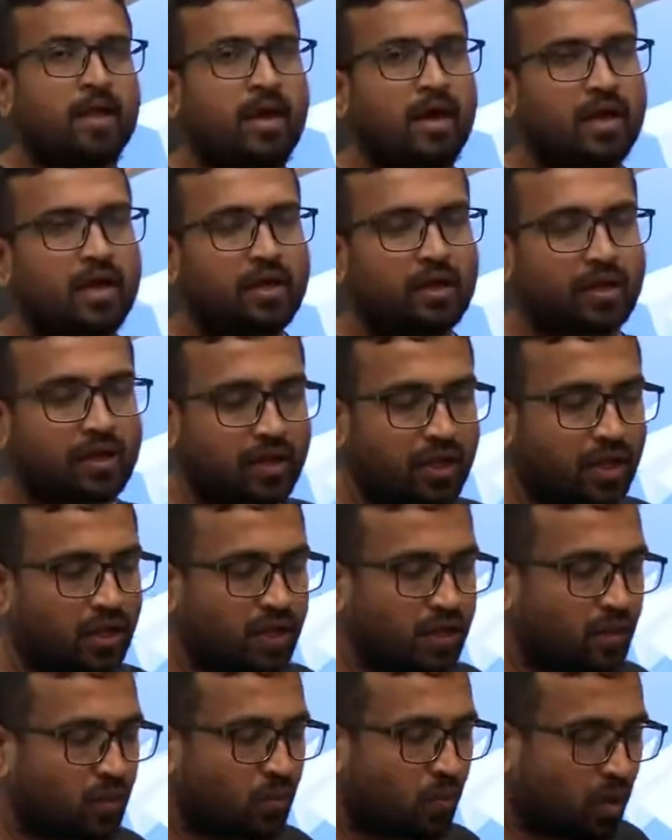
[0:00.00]
I
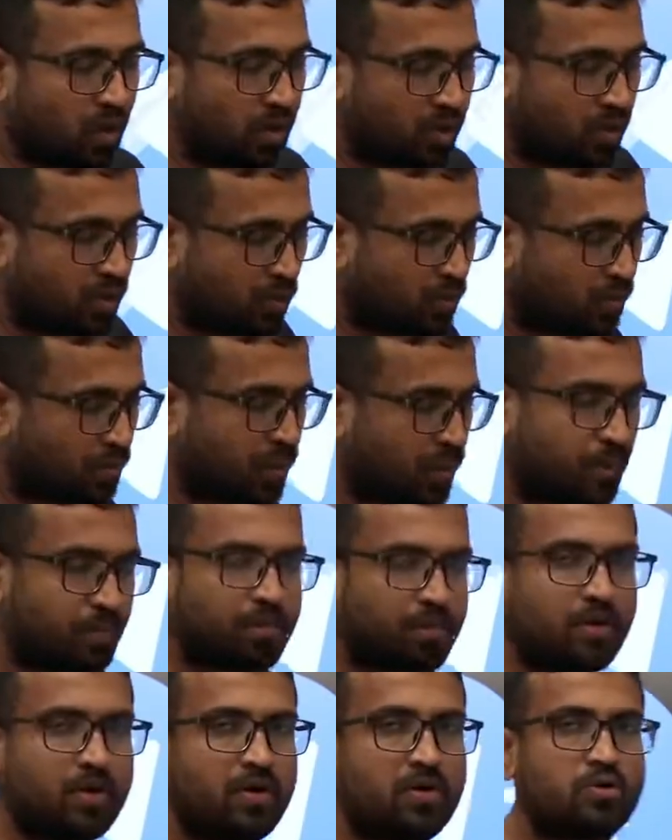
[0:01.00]
really want you
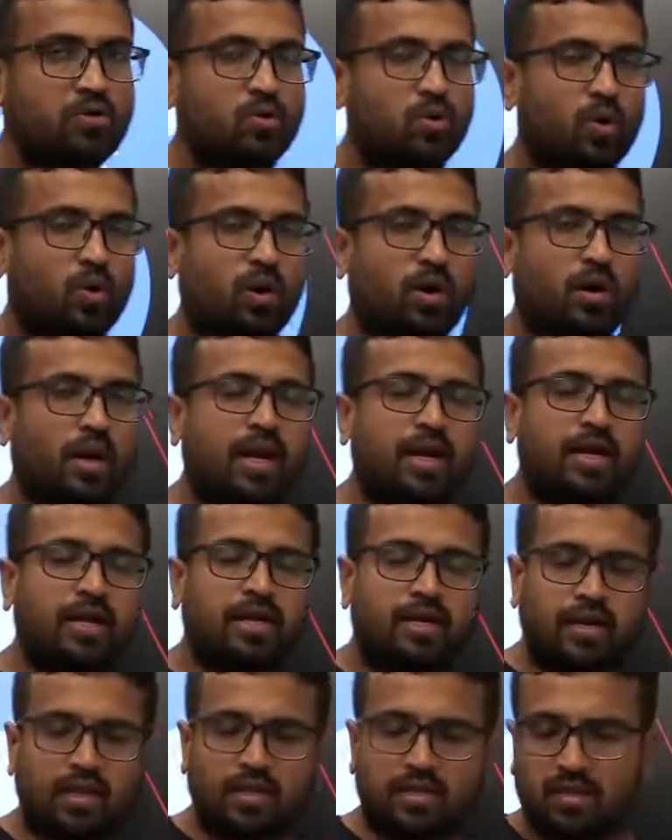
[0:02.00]
people to
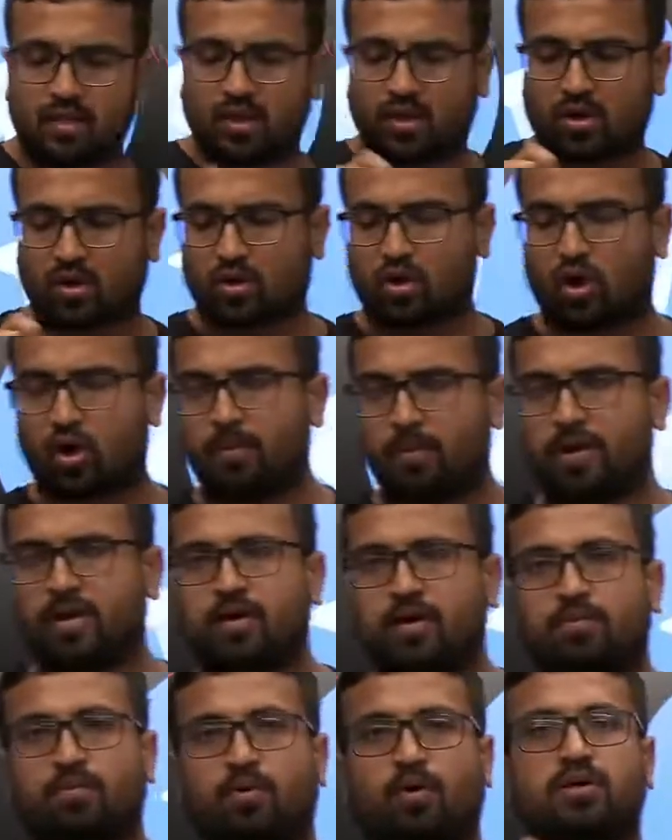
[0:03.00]
write in the
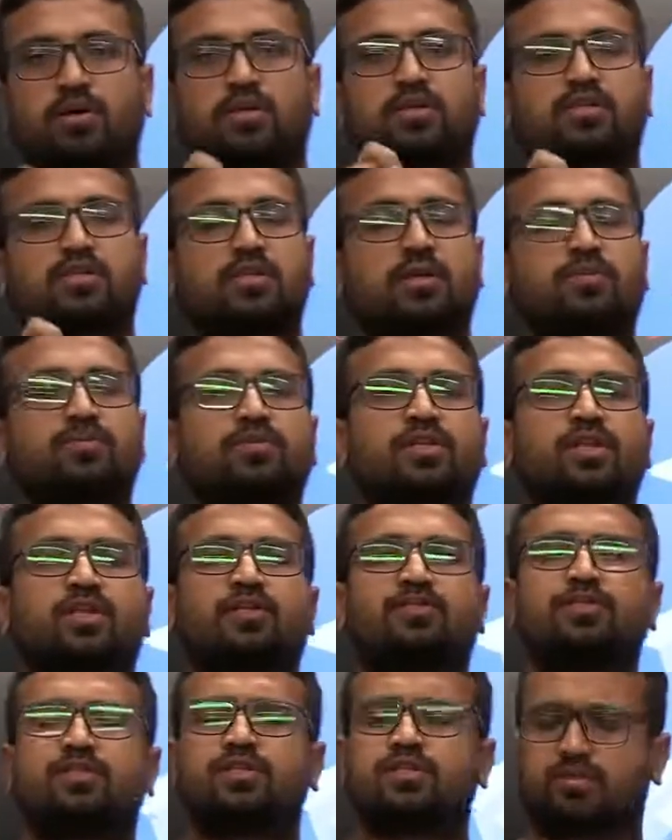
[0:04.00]
comment box
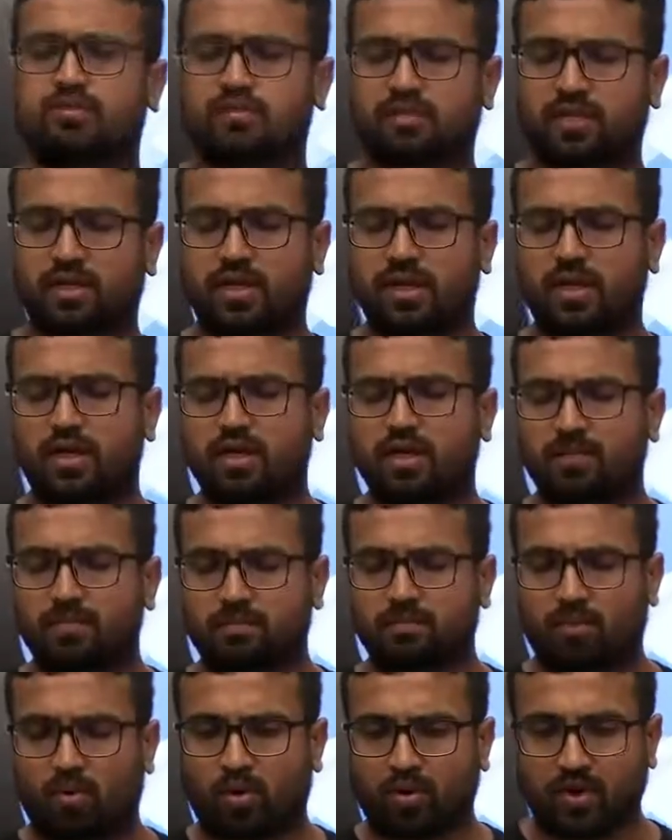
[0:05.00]
something which is really
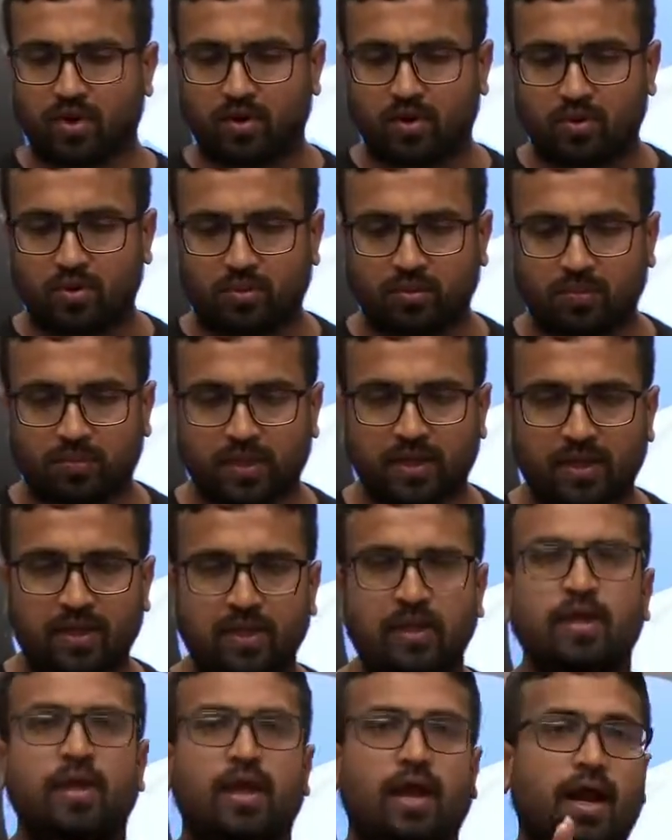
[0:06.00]
important to
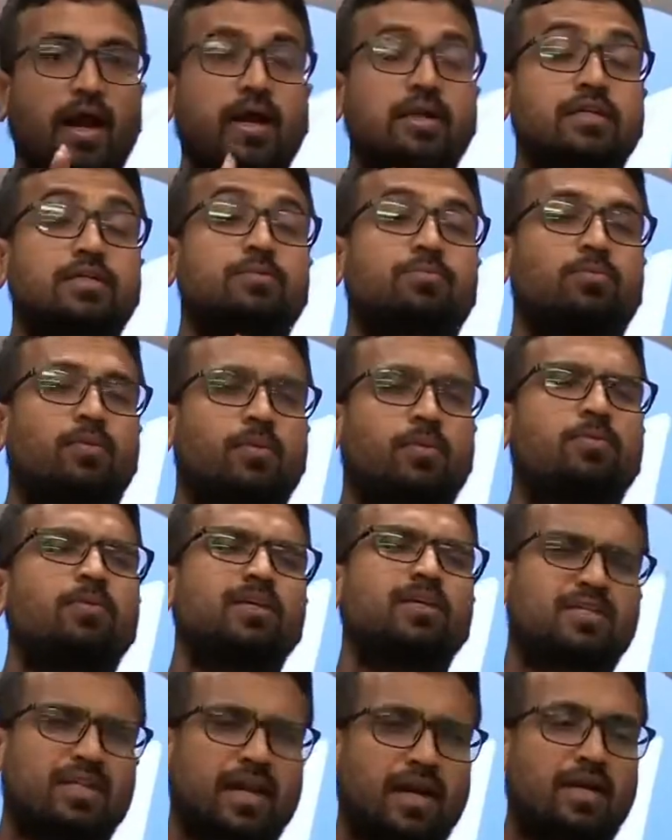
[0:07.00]
me and it's
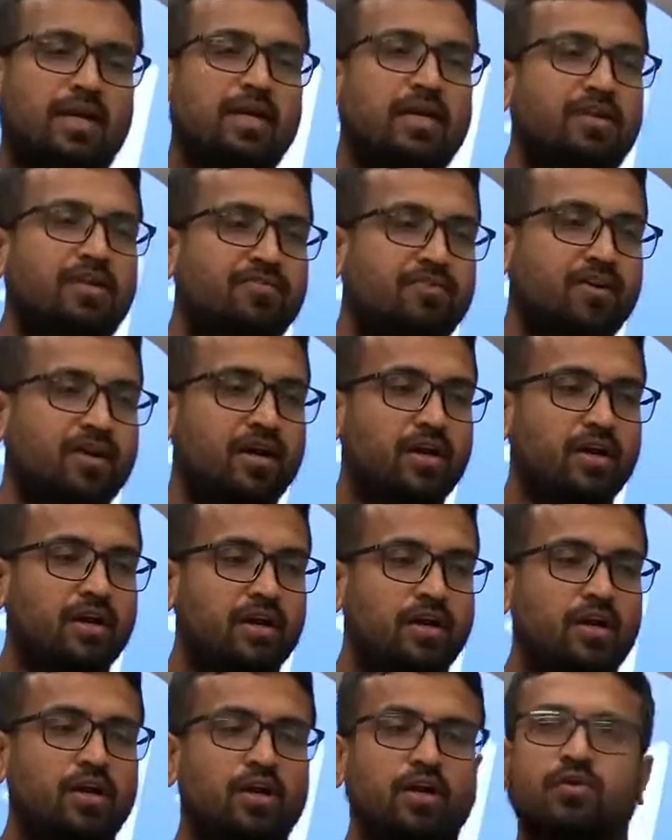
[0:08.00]
probably slightly
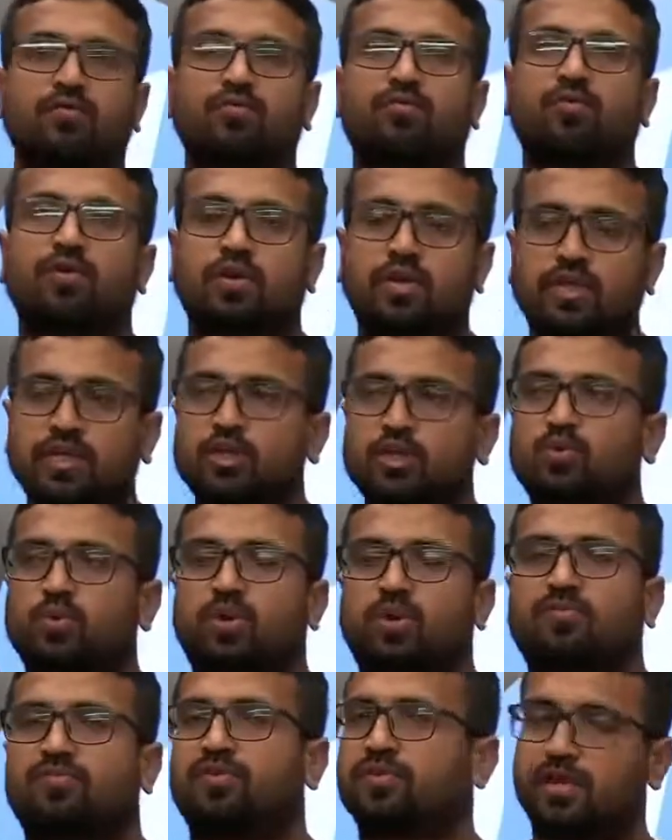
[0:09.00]
difficult for each
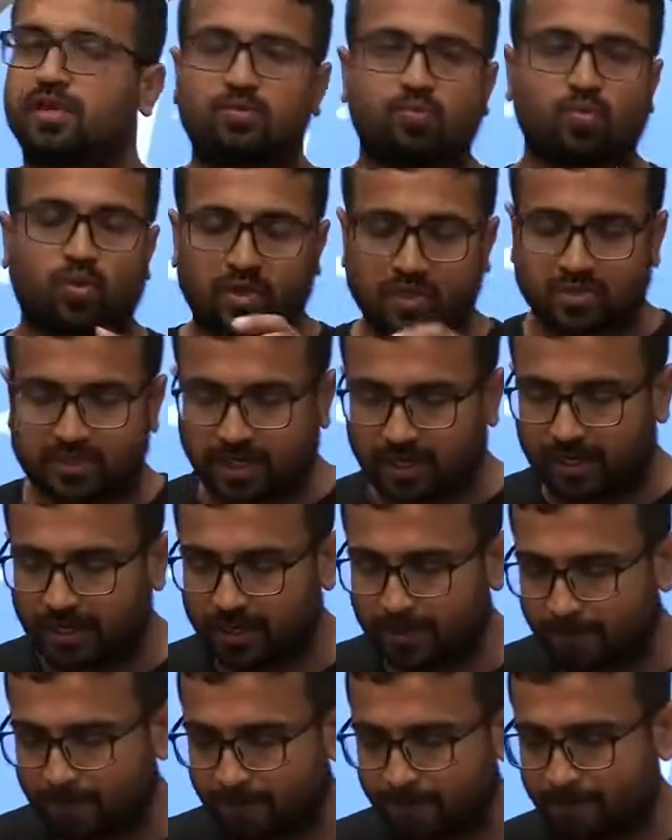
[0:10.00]
one of us. And what is that?